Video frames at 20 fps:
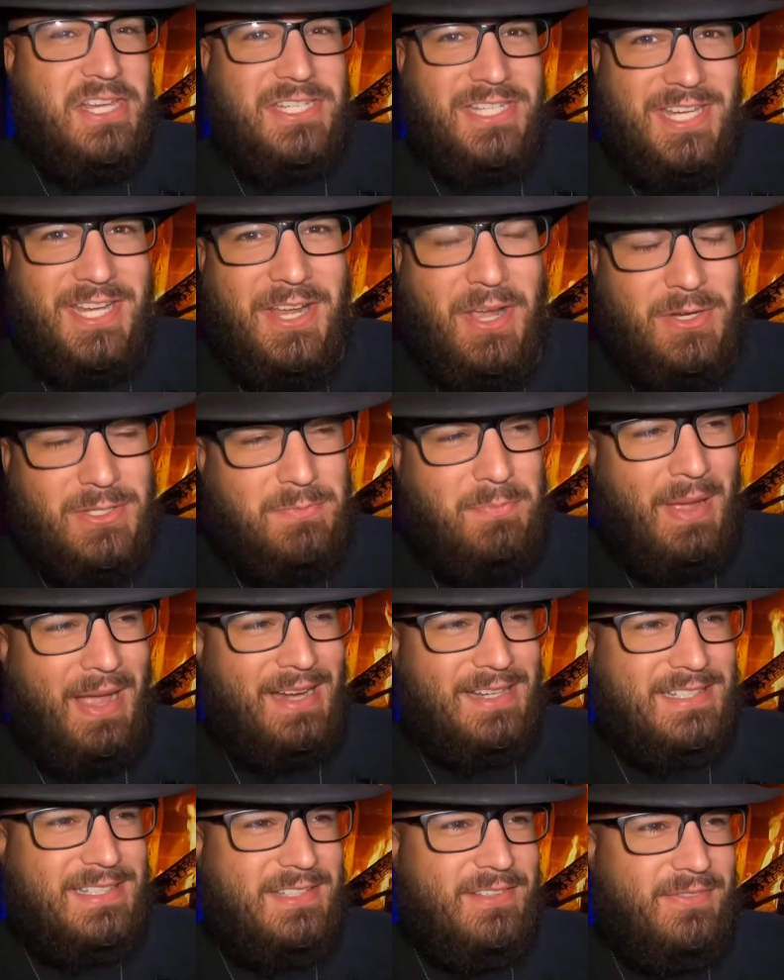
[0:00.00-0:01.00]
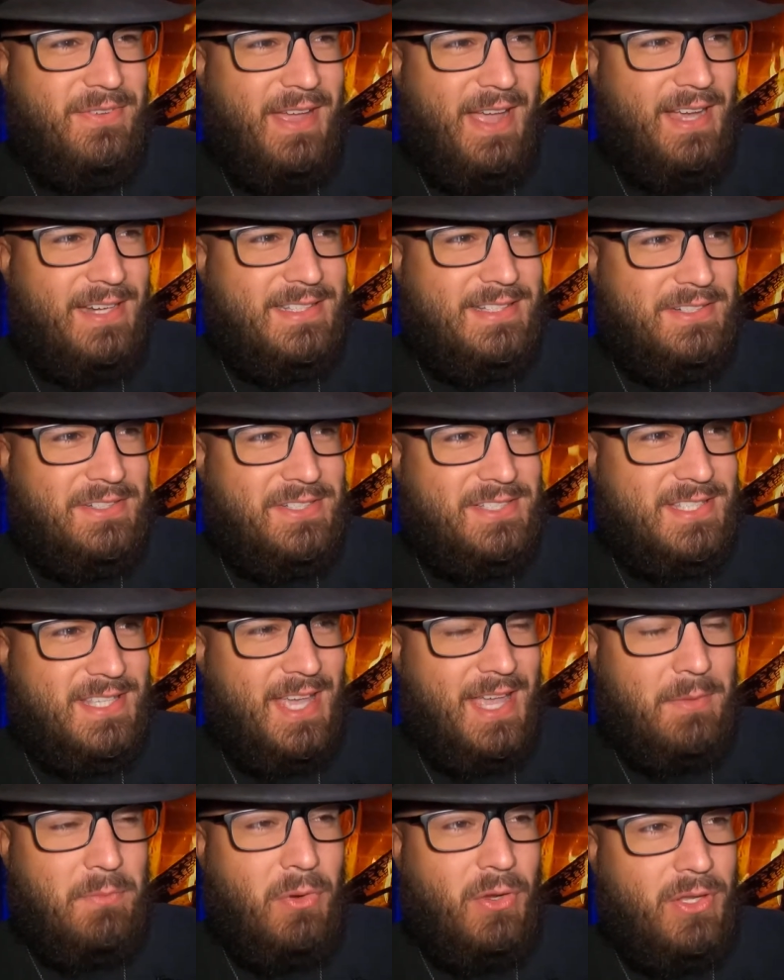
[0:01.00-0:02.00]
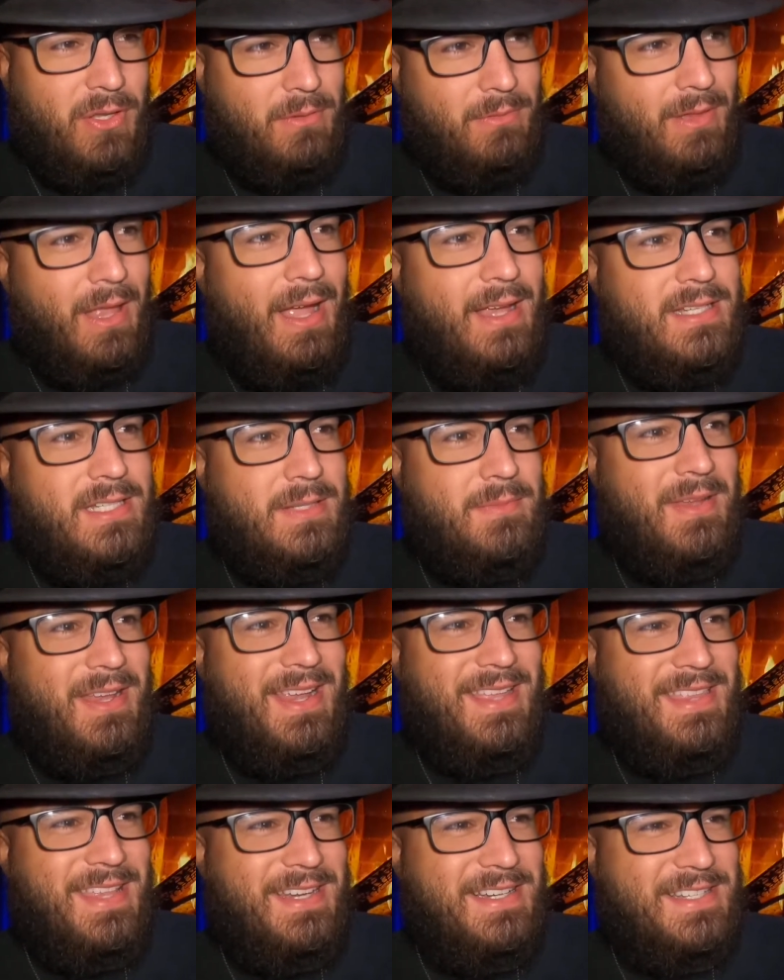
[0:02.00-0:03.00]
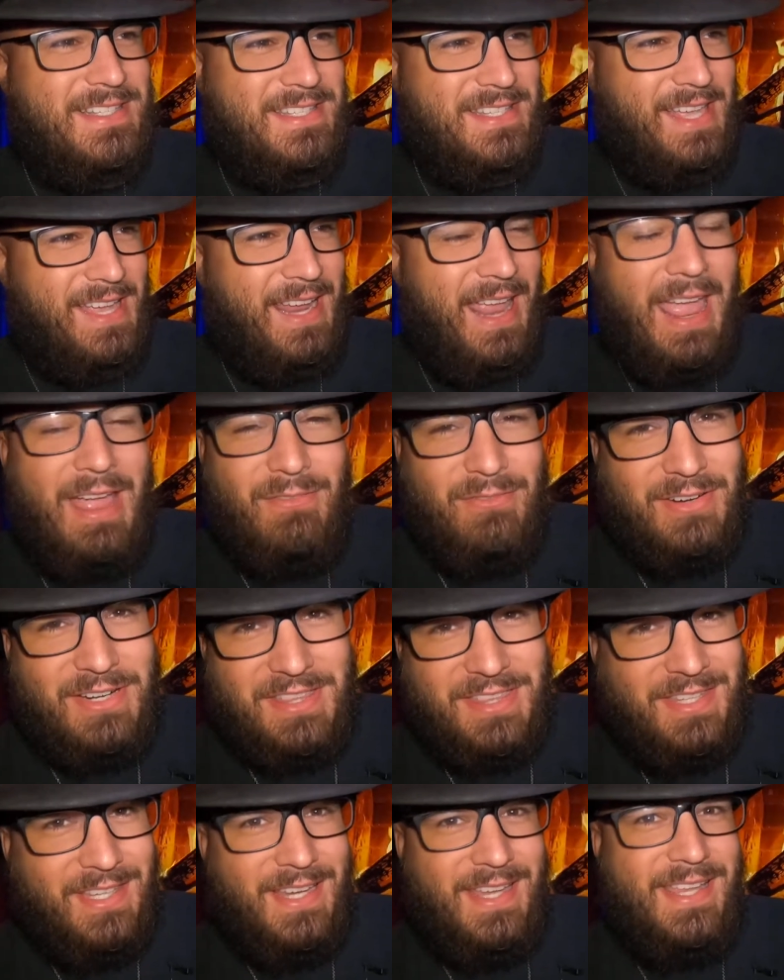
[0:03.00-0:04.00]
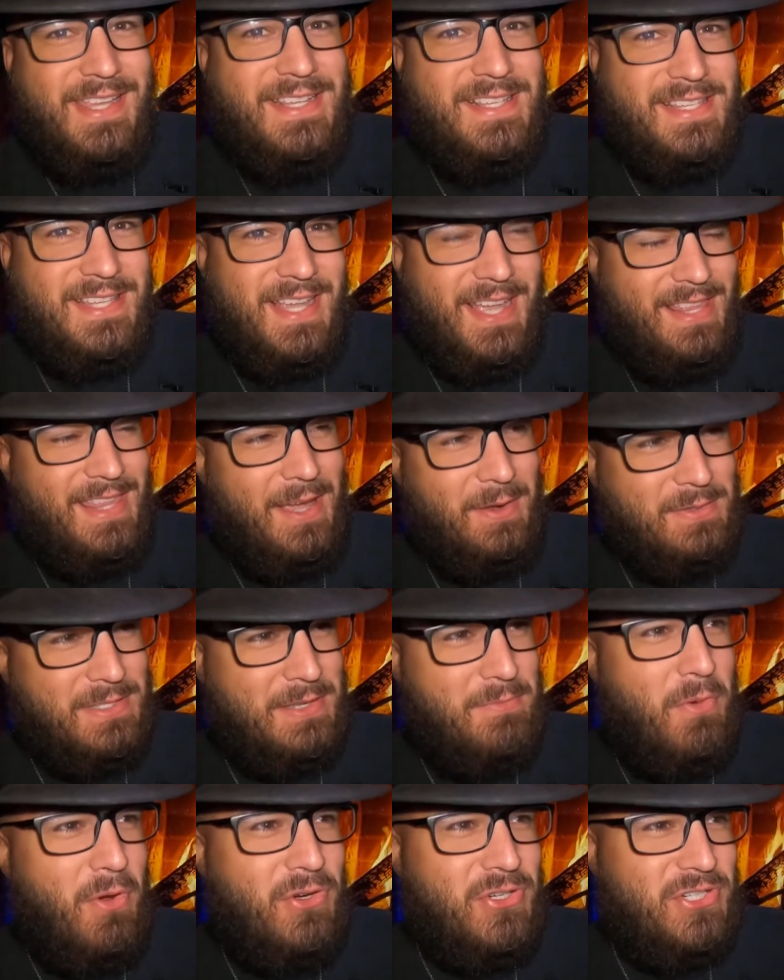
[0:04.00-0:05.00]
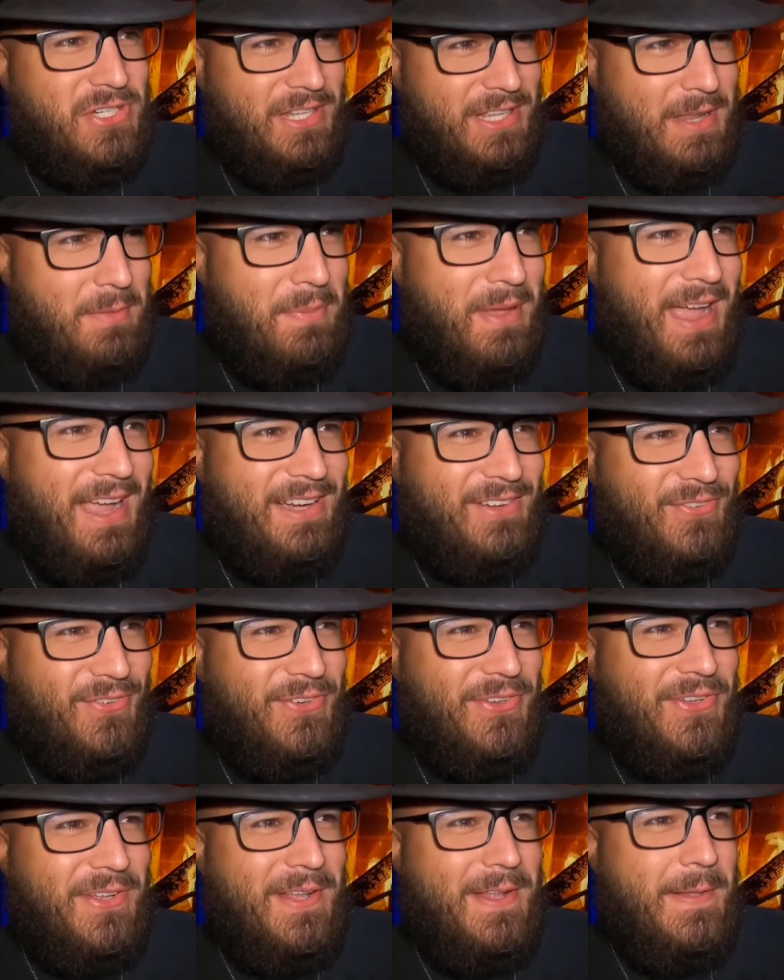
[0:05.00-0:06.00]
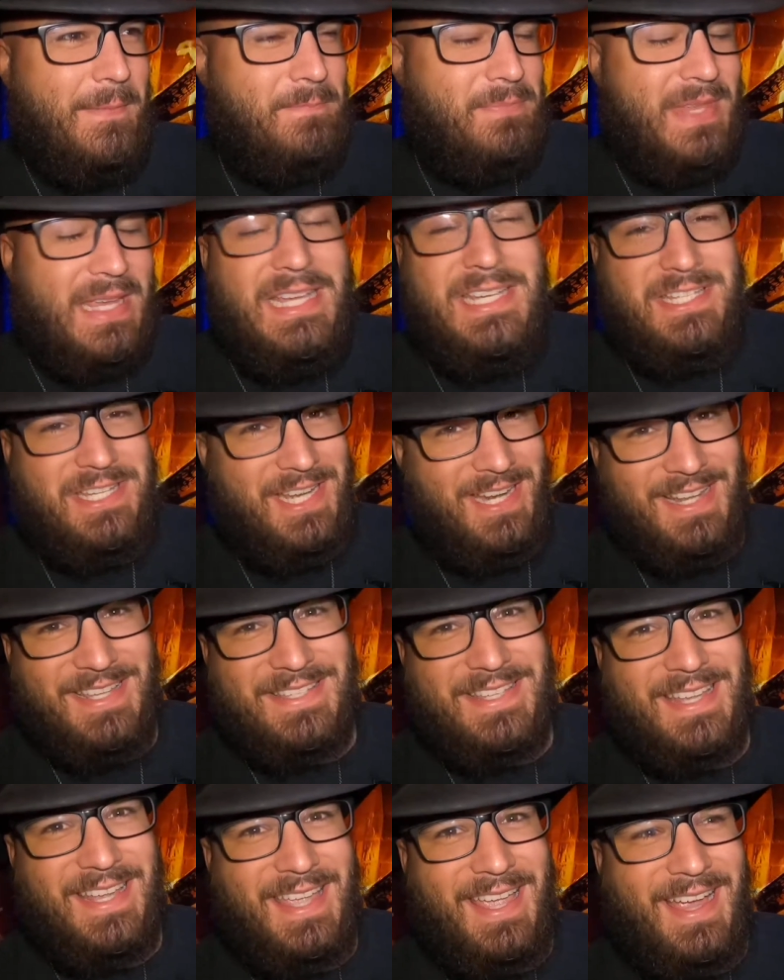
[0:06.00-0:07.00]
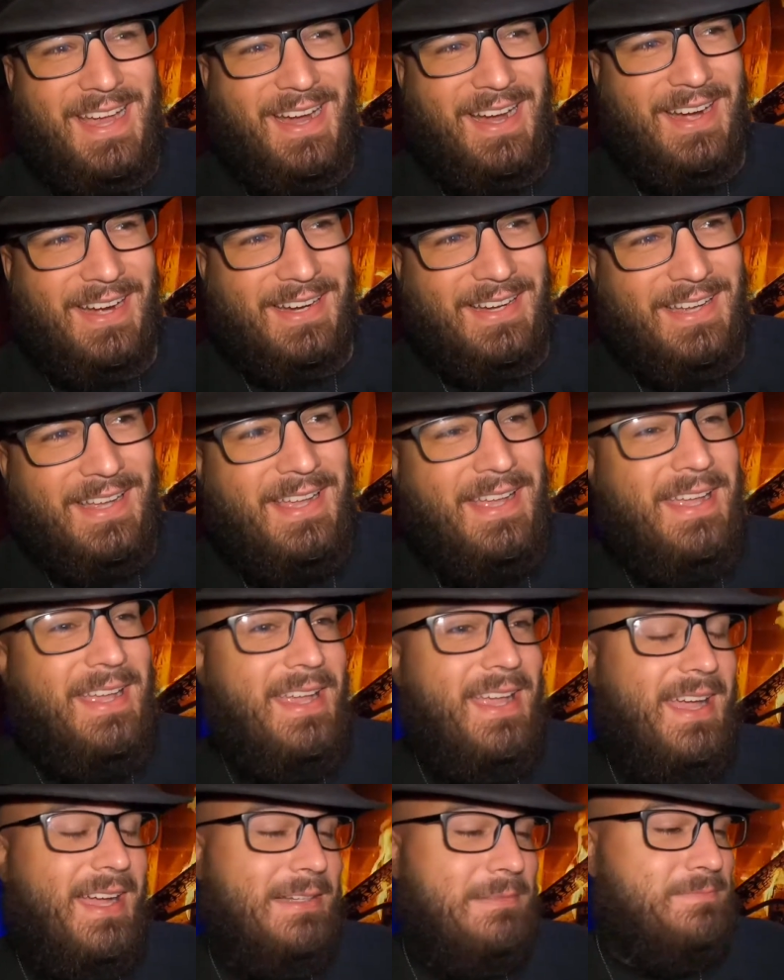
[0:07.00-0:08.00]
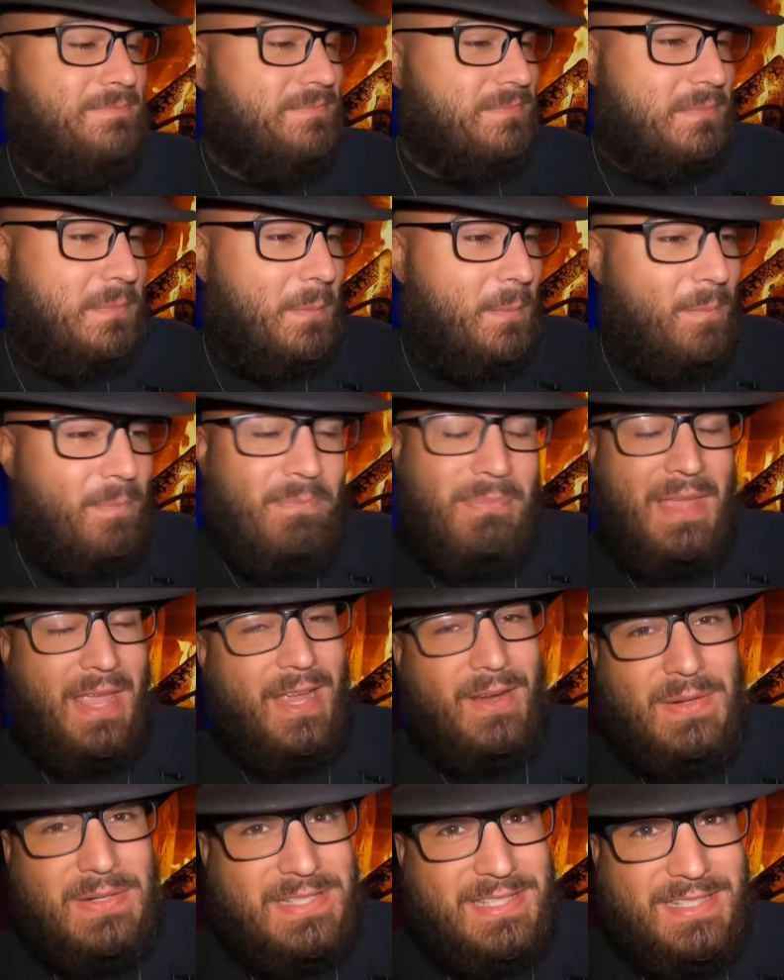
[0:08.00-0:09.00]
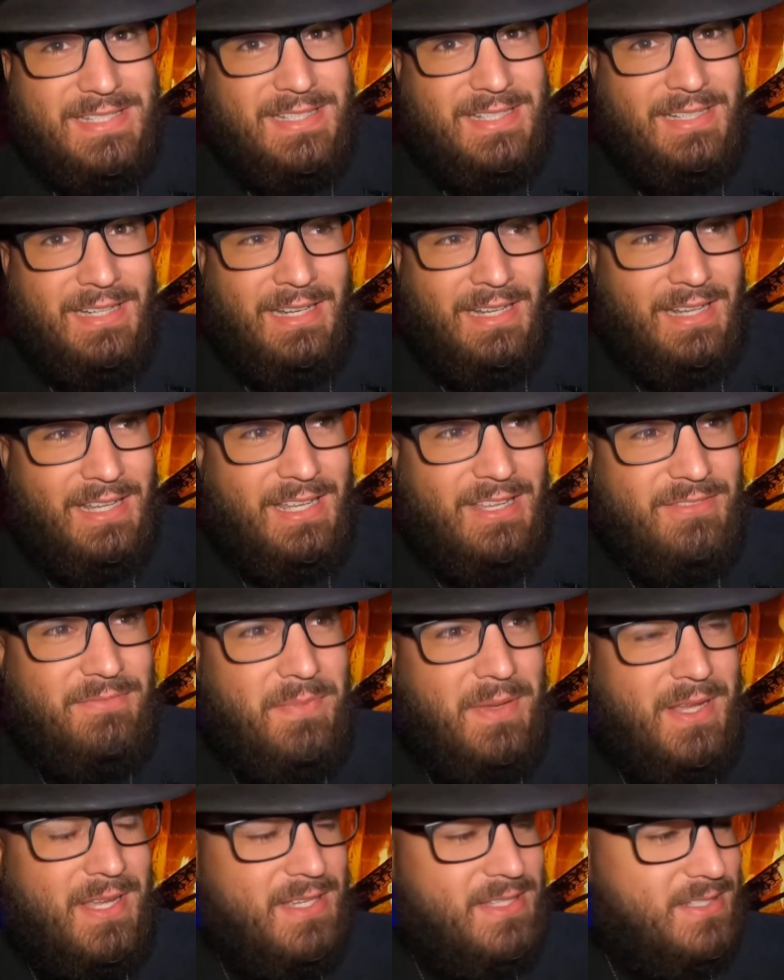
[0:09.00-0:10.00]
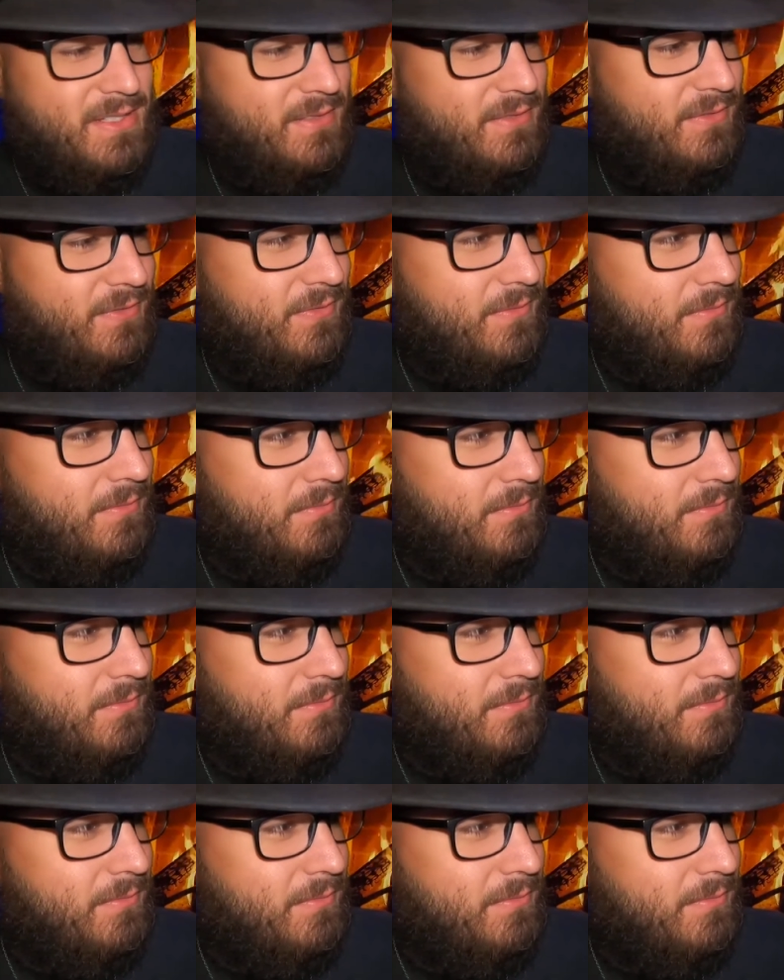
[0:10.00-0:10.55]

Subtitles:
she goes back to the fact that you're just like, well, you lied to me. And then just like everything he said that was emotionally impactful, she doesn't care. Yeah, Harrison didn't leave because of,